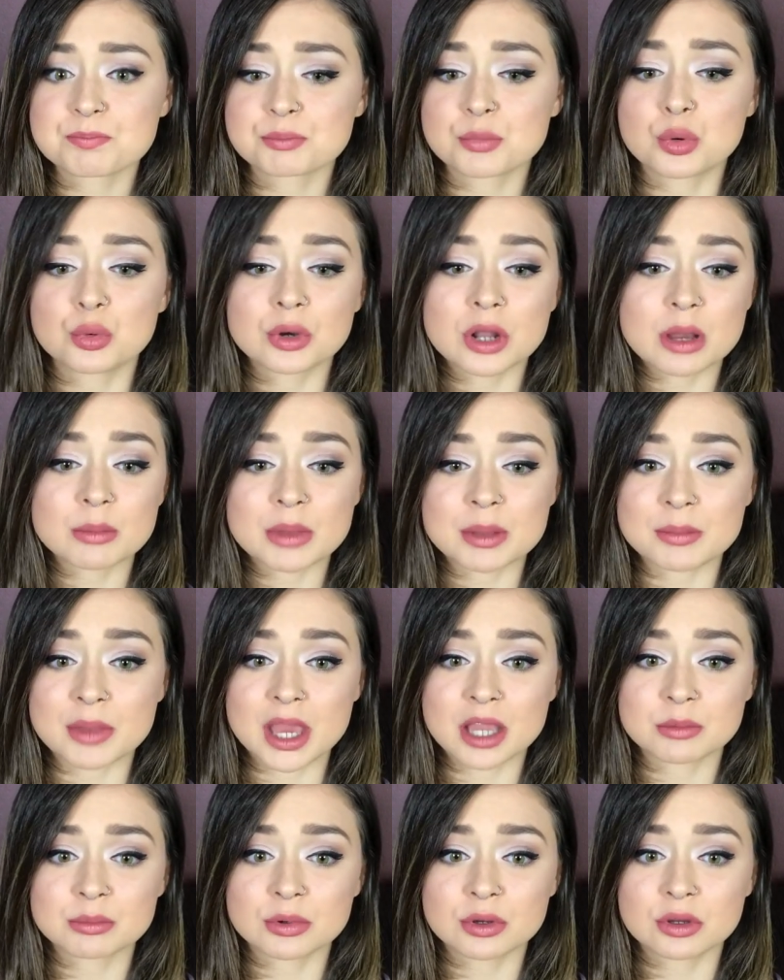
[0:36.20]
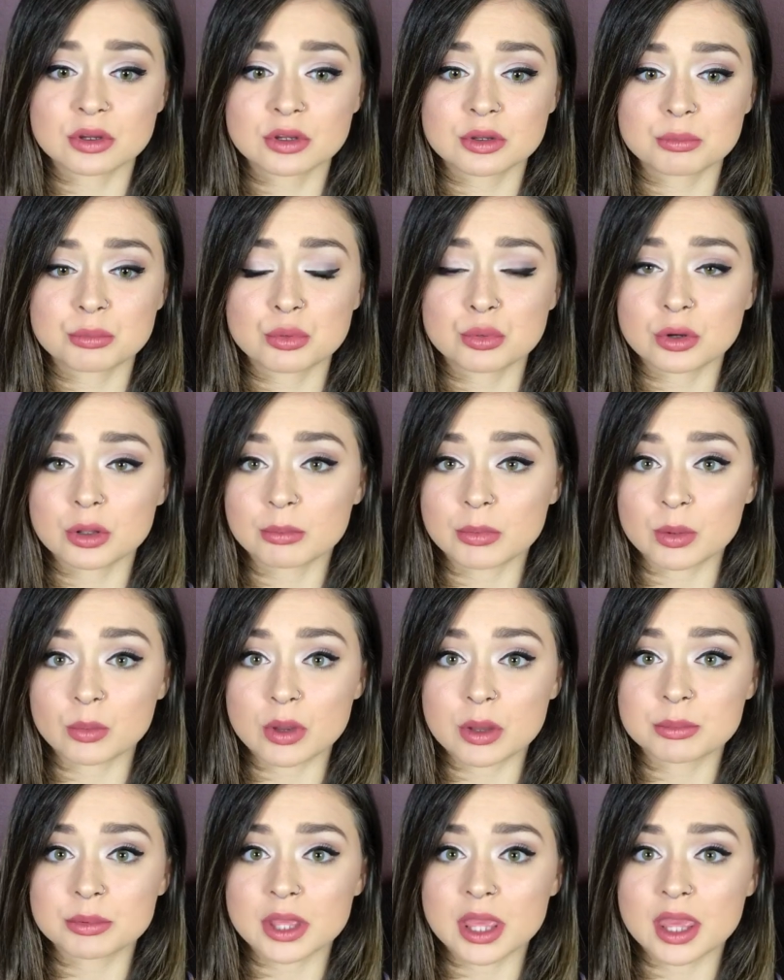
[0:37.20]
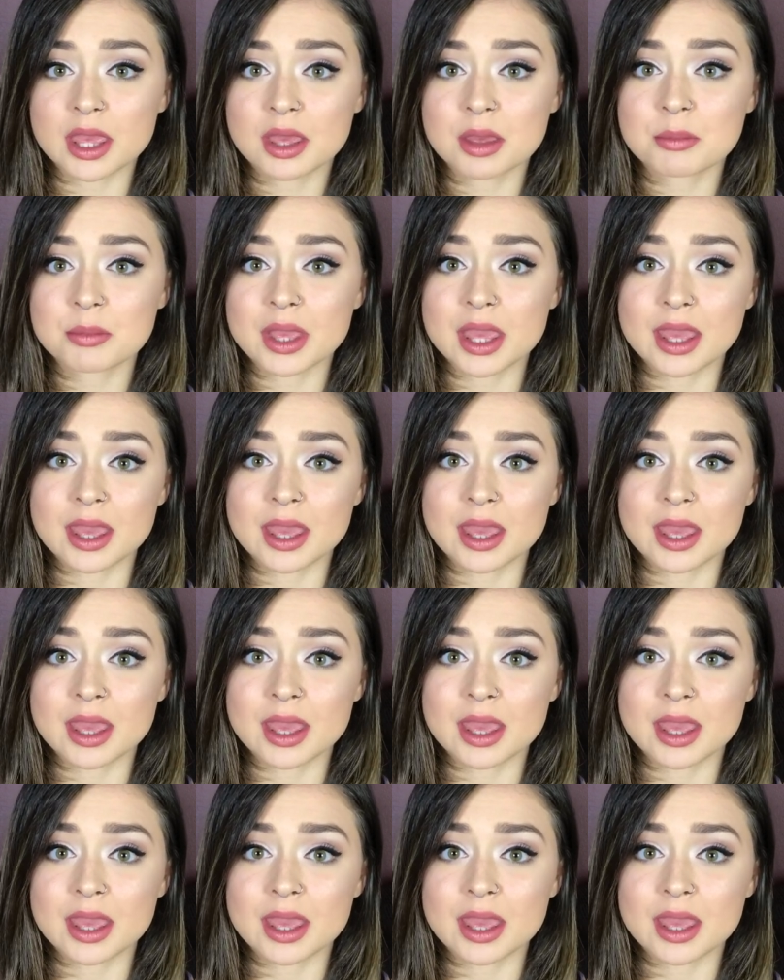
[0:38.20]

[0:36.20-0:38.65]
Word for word: pulled out my MacBook, pulled up my webcam,